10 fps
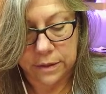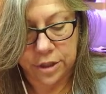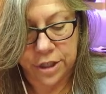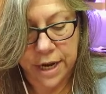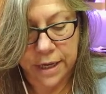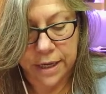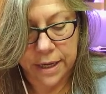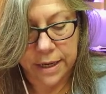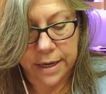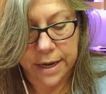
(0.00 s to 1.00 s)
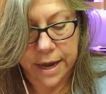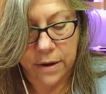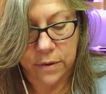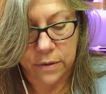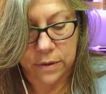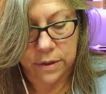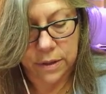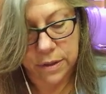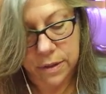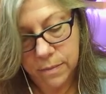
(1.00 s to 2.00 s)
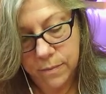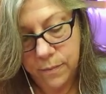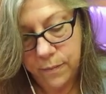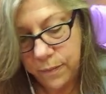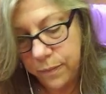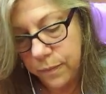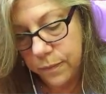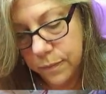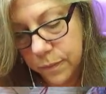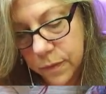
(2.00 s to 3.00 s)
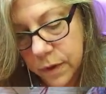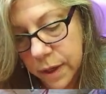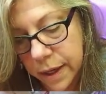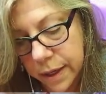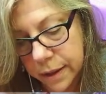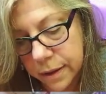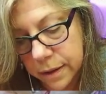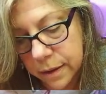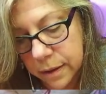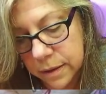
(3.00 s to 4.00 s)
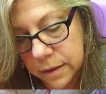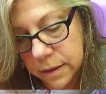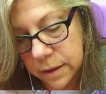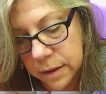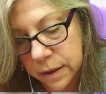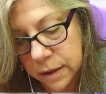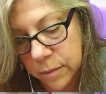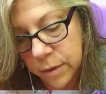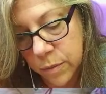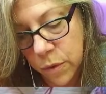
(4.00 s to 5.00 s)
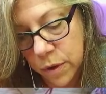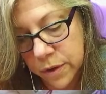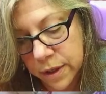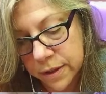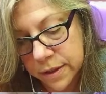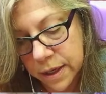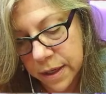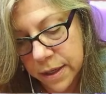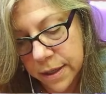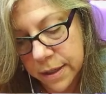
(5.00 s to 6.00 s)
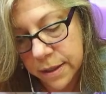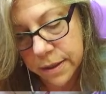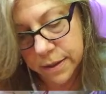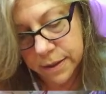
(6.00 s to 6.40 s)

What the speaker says: Check it out. Okay. A little bit more on this side.